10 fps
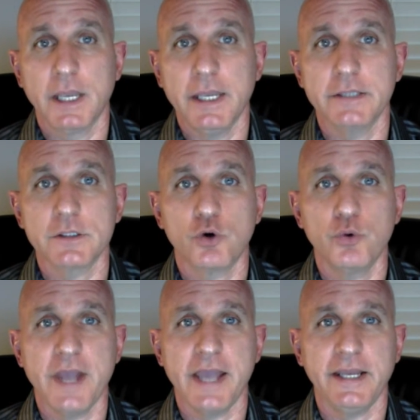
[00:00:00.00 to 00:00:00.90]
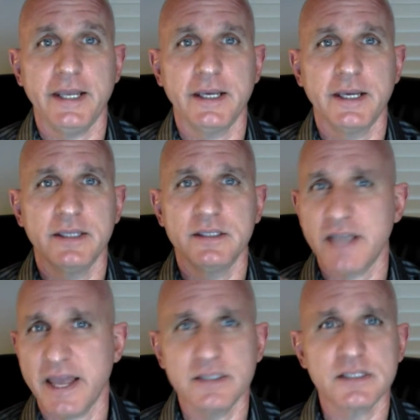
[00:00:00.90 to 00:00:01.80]
It's creating
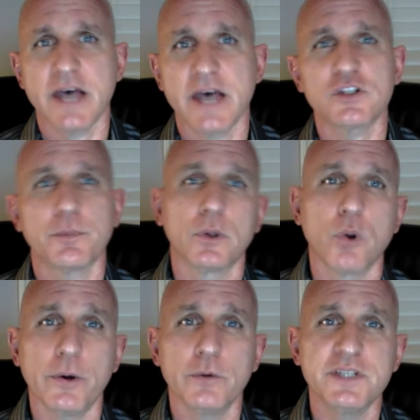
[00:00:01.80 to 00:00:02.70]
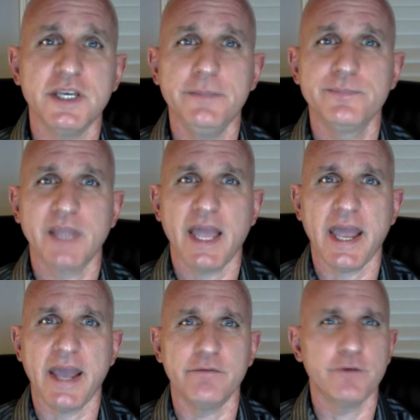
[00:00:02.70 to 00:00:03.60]
intense customer loyalty
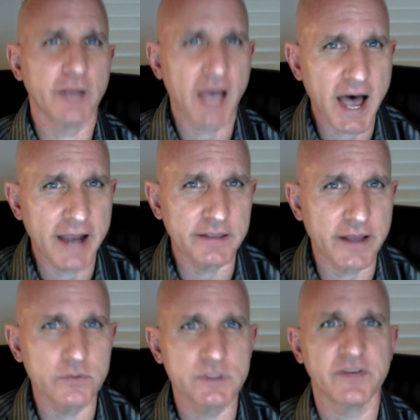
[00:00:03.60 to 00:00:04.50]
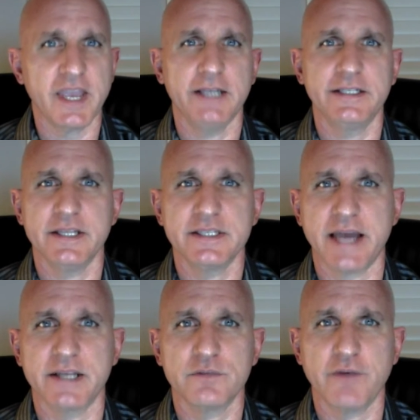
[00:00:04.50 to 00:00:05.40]
and very high levels of candidate
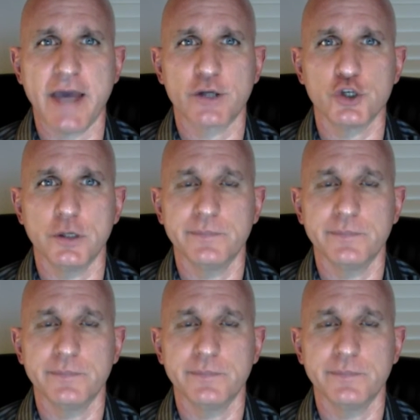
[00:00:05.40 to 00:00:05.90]
satisfaction,